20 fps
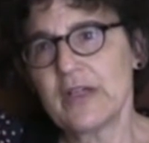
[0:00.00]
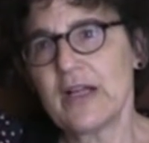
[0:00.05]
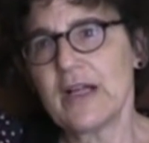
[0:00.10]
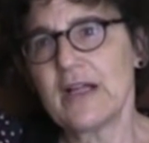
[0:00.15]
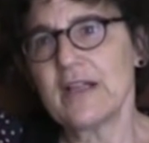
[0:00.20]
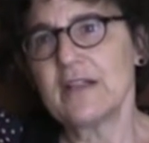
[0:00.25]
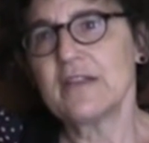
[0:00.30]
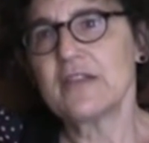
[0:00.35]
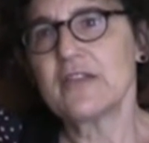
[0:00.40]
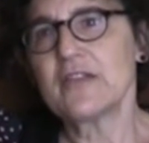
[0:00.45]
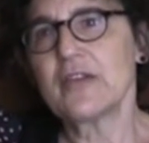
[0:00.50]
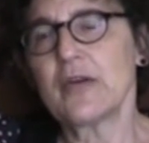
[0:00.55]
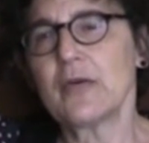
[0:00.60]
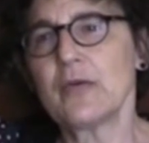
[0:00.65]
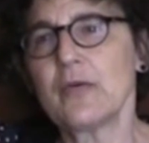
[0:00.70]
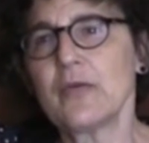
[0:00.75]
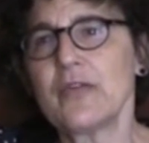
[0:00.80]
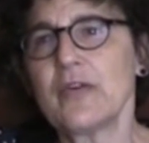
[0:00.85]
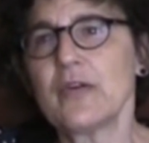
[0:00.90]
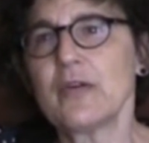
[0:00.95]
And
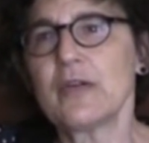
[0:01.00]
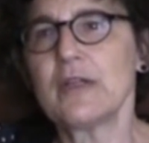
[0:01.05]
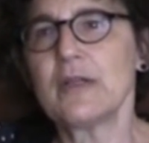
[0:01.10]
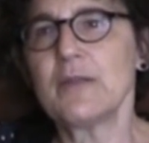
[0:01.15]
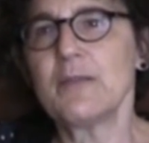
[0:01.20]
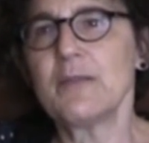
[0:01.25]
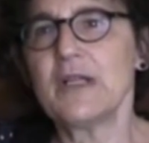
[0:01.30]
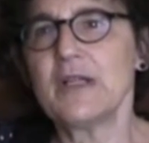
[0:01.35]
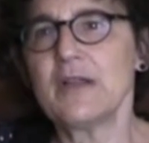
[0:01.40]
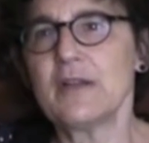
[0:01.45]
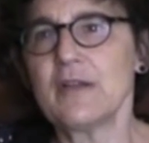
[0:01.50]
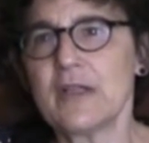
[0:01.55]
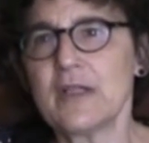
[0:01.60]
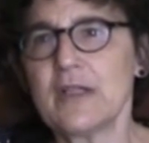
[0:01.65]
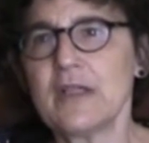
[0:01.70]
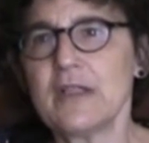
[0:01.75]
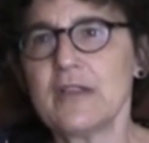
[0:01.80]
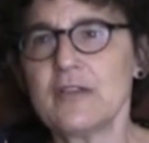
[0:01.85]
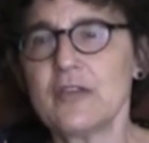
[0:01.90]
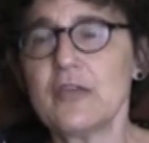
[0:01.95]
so they're going to be
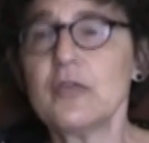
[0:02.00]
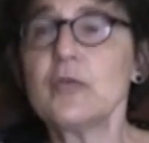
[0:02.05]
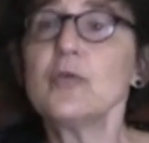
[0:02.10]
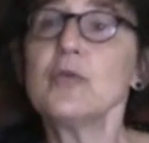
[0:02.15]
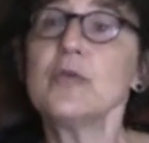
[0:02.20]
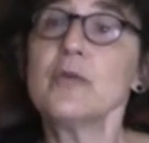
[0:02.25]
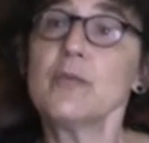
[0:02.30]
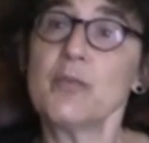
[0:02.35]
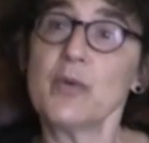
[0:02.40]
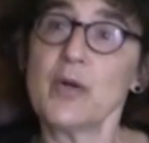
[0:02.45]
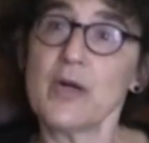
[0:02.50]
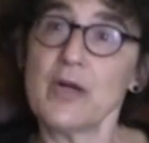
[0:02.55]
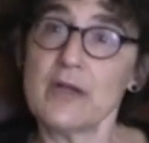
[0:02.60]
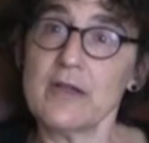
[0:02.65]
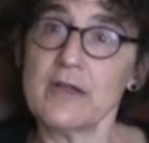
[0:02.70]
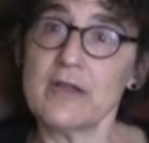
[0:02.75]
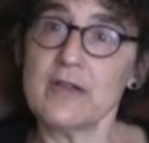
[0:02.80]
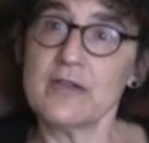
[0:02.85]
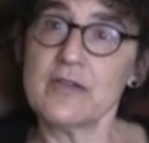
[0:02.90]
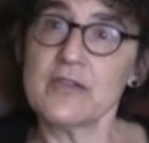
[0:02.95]
looking to the
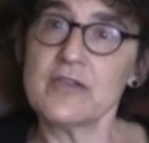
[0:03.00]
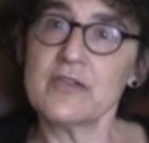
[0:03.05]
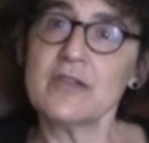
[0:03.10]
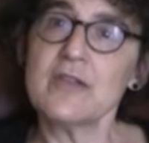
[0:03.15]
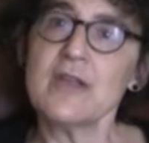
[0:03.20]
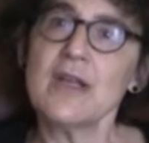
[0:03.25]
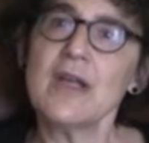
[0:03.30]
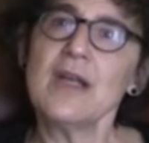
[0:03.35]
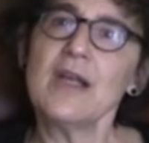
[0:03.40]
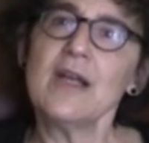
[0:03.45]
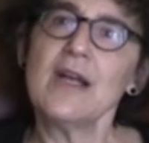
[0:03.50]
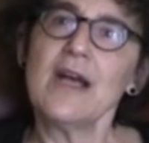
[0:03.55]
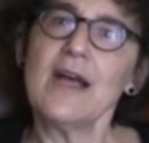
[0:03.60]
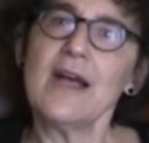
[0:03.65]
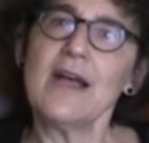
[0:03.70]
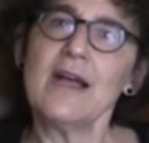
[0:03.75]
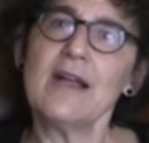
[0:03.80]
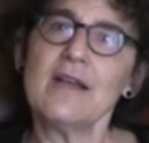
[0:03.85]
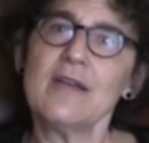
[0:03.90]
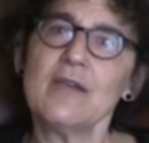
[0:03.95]
partners
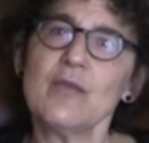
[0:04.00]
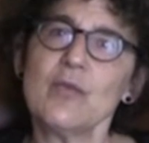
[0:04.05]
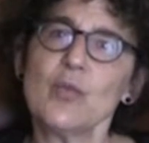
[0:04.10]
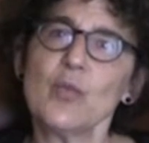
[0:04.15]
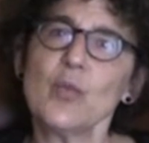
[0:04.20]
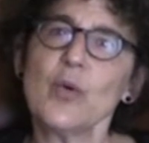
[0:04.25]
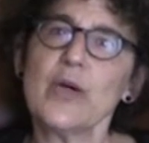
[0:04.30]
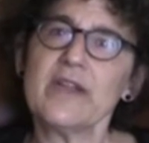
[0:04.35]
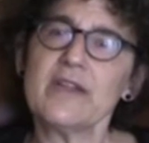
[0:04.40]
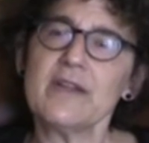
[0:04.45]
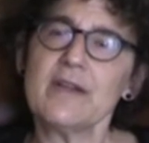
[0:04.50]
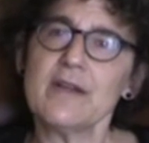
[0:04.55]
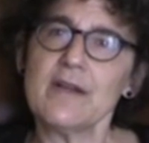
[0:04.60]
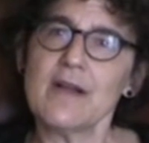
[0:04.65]
and what